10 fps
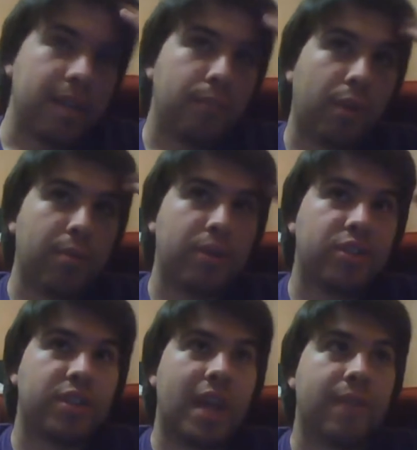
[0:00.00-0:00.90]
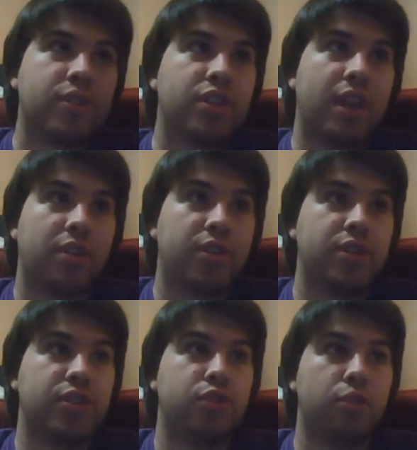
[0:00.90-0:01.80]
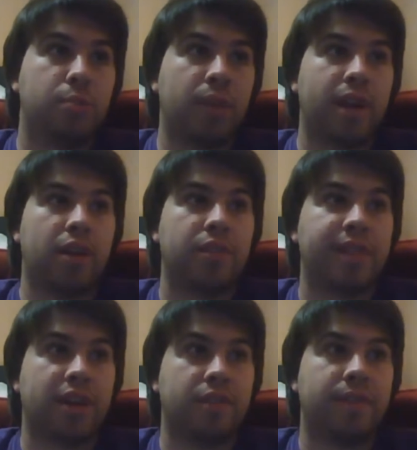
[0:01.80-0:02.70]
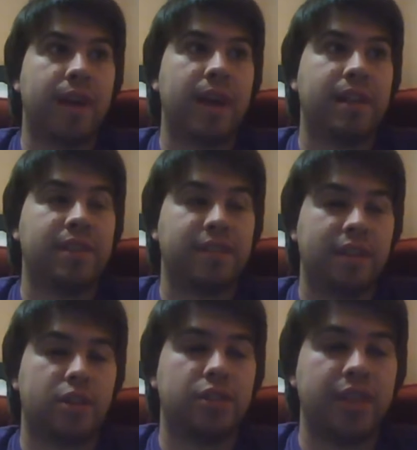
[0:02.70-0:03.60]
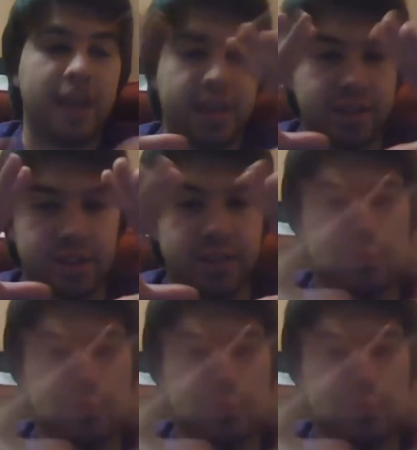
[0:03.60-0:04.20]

pretty much gave his inheritance to a player that could find this thing called the egg.